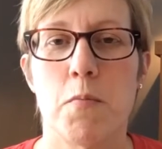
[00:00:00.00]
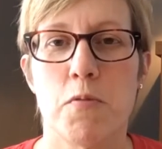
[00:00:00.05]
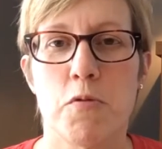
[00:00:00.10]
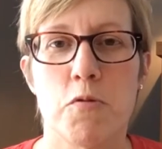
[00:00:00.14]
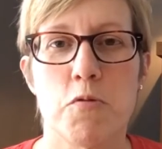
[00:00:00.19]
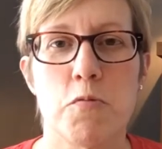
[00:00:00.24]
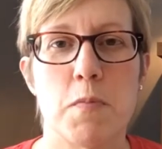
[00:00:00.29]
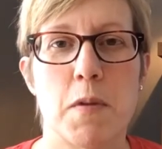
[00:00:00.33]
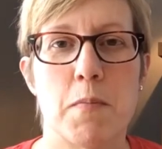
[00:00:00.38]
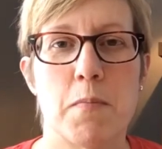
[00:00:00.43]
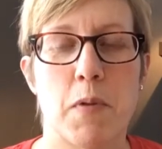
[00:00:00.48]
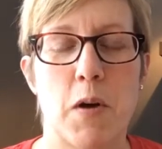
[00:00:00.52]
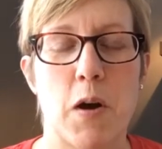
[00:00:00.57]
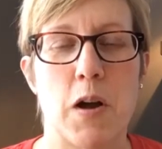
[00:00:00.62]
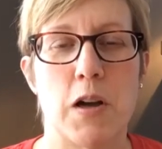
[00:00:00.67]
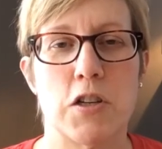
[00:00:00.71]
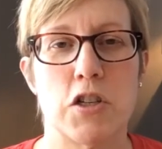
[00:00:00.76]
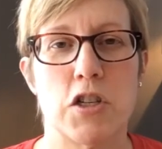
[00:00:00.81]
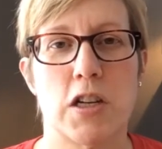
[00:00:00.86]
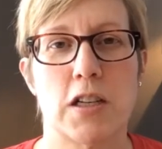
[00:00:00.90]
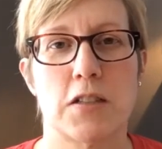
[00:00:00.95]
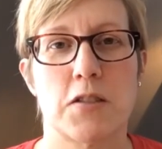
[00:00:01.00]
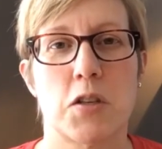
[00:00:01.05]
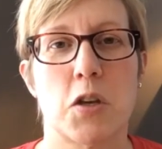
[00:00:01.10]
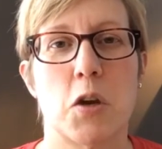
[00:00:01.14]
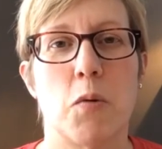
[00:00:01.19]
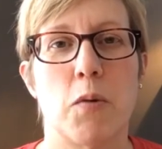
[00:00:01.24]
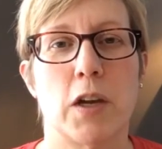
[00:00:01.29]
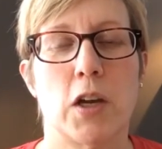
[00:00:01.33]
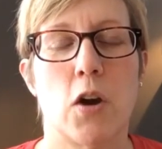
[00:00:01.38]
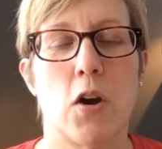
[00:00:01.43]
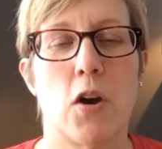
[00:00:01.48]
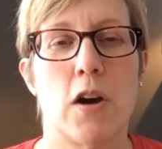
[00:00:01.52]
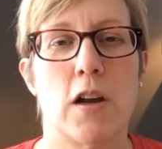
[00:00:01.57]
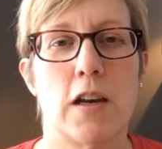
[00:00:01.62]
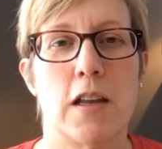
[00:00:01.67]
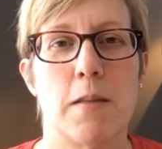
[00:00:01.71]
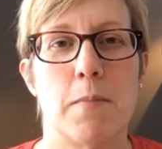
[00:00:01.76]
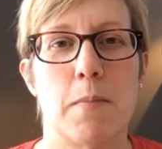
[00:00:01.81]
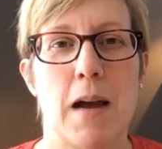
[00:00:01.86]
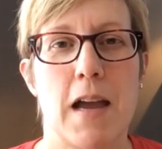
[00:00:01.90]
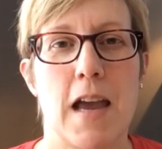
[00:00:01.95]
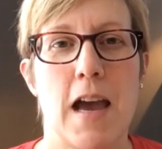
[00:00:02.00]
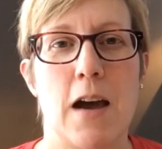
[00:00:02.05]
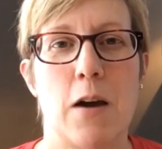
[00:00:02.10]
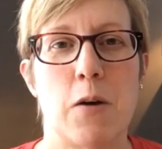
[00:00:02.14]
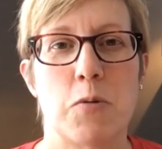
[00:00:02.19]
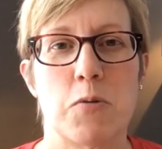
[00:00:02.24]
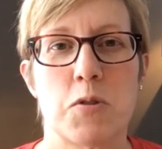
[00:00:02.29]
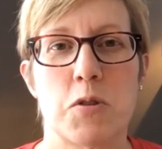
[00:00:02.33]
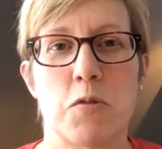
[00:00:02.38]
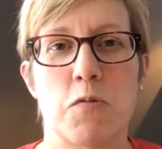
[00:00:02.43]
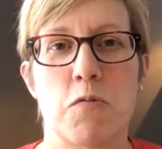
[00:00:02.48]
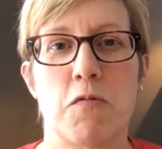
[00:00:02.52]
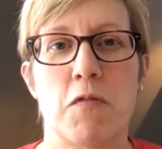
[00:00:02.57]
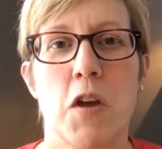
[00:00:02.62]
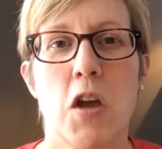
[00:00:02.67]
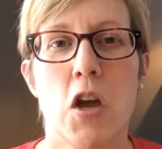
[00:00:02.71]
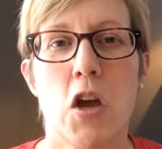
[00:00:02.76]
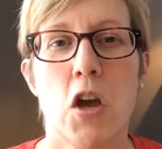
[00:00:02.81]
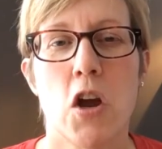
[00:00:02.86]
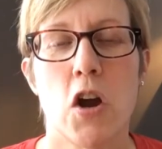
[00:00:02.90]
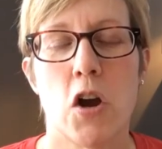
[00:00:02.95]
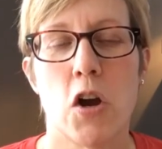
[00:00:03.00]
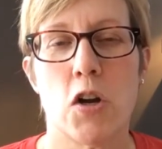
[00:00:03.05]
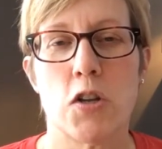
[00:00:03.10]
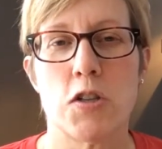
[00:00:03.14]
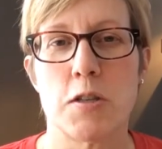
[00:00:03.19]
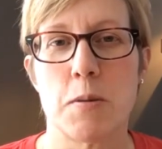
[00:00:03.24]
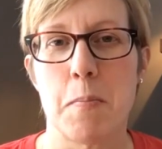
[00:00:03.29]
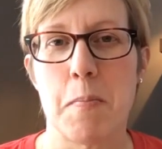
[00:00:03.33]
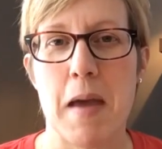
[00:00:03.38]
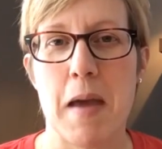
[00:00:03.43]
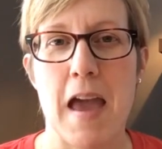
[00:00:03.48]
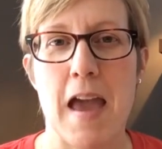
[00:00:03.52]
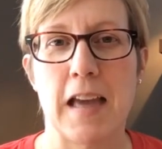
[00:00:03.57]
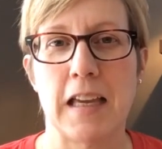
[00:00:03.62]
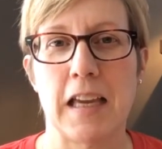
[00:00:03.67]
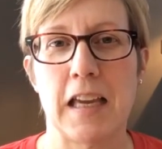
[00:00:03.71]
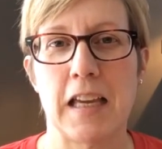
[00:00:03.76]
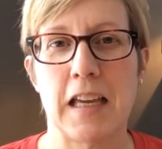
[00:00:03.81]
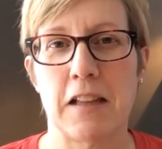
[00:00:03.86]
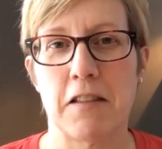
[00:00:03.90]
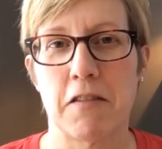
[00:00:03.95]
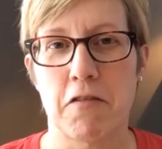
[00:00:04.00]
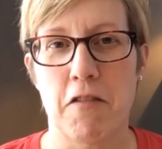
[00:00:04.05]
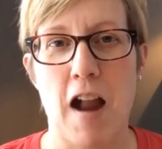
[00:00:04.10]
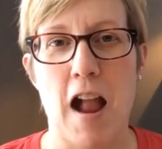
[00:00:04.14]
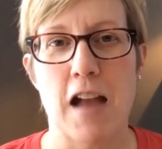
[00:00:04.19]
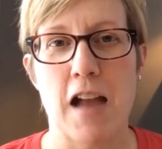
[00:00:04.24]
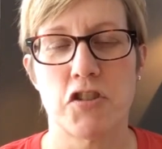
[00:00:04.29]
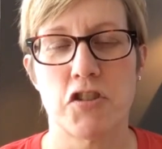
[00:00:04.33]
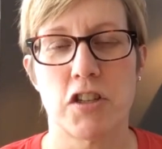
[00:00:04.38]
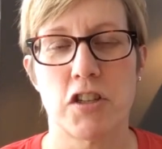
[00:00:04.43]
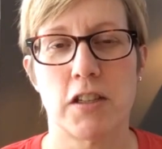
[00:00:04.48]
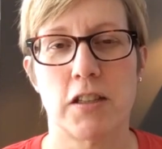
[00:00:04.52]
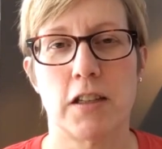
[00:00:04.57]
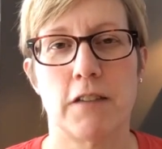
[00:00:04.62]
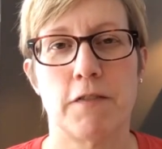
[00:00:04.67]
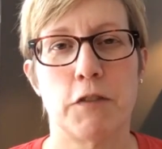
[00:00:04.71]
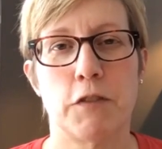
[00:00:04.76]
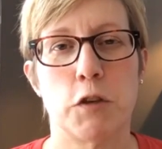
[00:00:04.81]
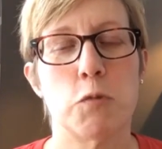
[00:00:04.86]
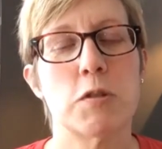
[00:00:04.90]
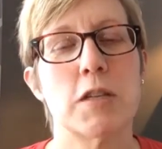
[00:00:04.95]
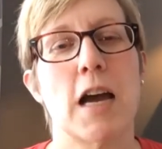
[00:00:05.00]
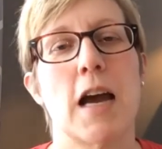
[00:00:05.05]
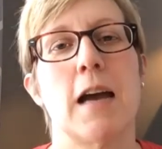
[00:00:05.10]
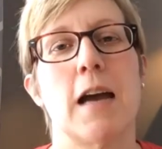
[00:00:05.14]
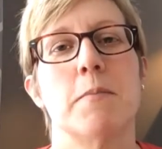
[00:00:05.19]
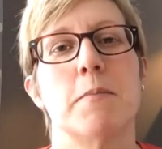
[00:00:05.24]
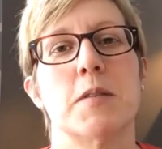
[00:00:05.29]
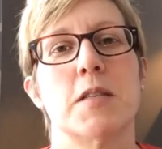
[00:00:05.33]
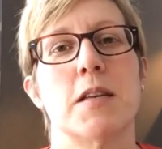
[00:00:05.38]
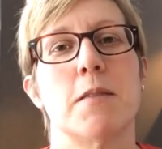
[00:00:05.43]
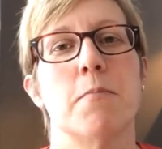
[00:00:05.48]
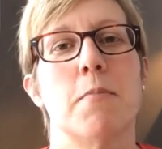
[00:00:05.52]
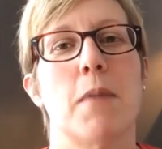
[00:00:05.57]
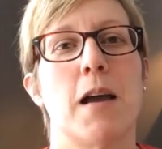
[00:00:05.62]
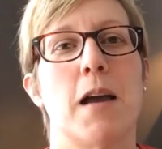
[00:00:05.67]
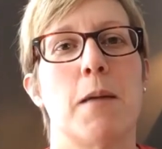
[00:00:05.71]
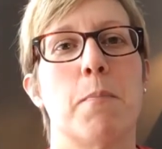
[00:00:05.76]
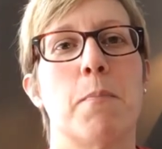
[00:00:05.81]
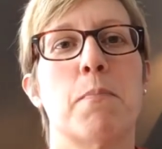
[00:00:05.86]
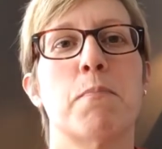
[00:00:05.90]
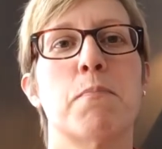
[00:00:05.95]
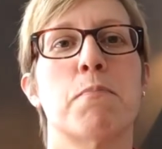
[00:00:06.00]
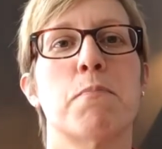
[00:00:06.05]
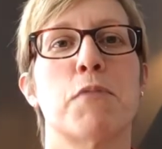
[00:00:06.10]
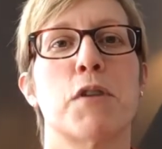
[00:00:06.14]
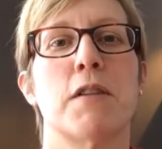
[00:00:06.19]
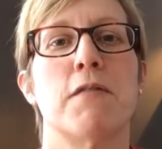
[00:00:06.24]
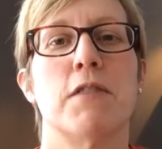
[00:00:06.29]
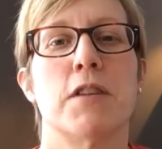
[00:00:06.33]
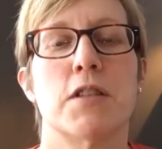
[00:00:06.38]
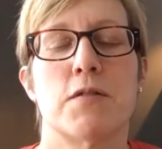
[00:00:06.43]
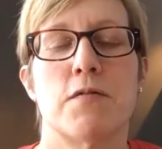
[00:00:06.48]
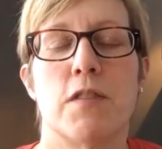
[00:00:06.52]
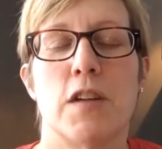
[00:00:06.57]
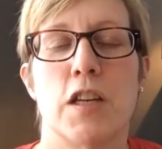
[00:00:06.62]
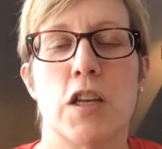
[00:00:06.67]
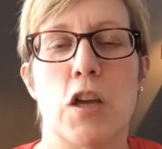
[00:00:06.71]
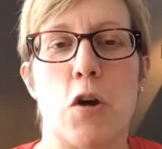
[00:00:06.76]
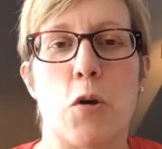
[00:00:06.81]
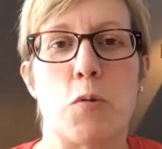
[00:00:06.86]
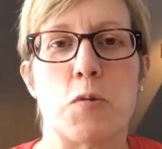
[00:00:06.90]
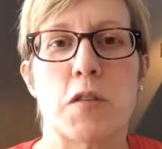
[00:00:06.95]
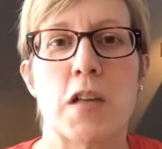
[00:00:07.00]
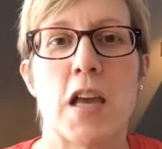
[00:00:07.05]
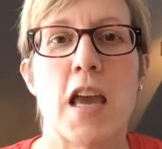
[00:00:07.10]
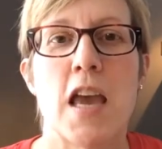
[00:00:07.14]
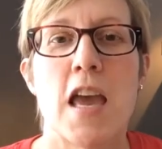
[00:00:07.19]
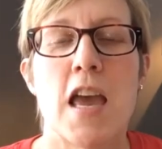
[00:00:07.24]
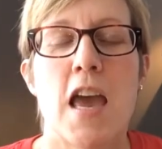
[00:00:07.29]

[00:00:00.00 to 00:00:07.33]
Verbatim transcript: improvement projects going on in my house. You've heard some banging and thrashing a few times in my previous videos.